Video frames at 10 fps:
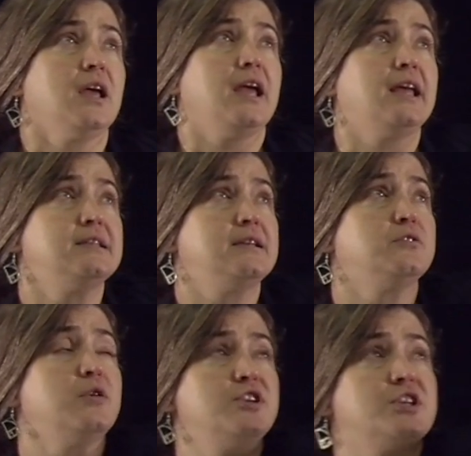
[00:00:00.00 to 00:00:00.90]
the
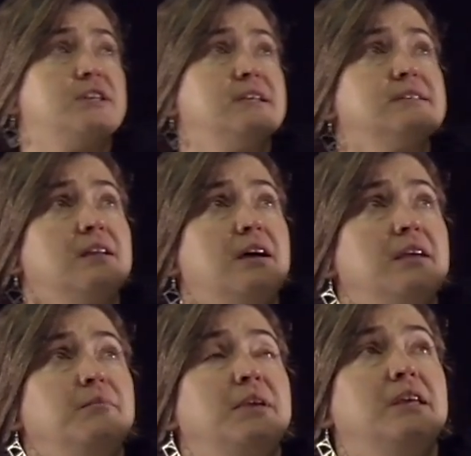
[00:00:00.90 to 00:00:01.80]
equation this
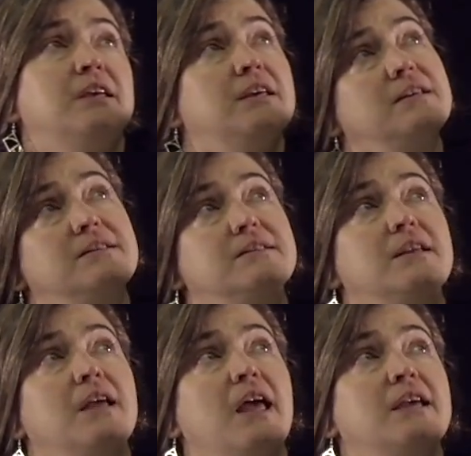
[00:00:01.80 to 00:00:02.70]
time is
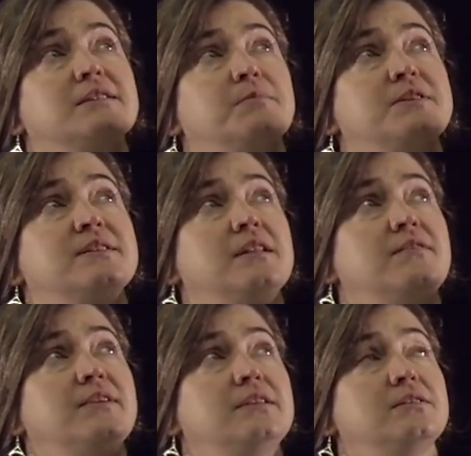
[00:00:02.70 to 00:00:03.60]
x plus
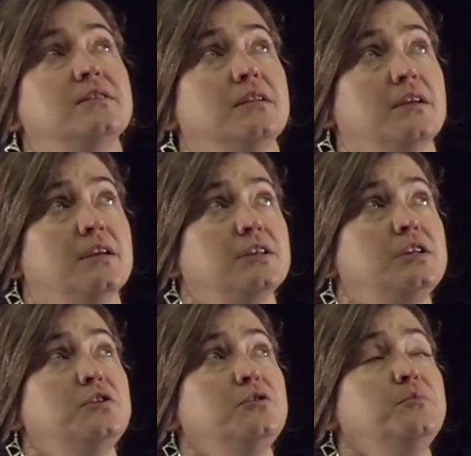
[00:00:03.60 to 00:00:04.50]
11
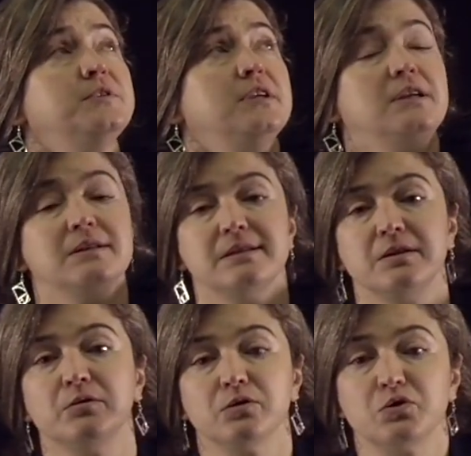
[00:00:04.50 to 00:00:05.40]
cubed is
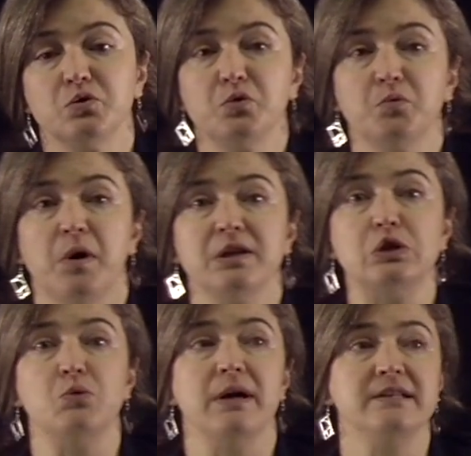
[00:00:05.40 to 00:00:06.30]
equal to
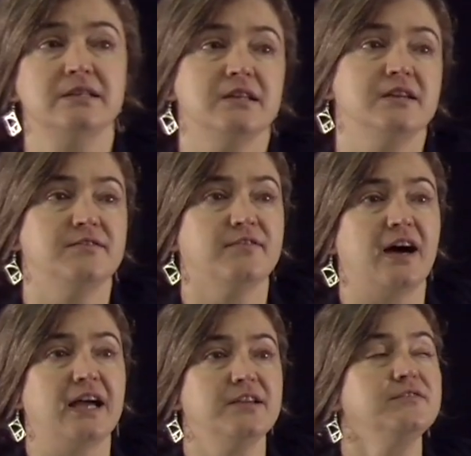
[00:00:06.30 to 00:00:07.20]

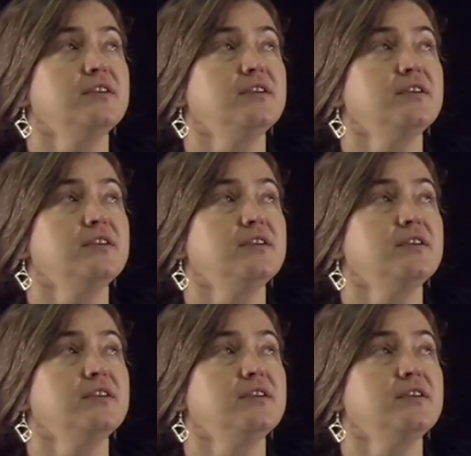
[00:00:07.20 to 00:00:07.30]
125.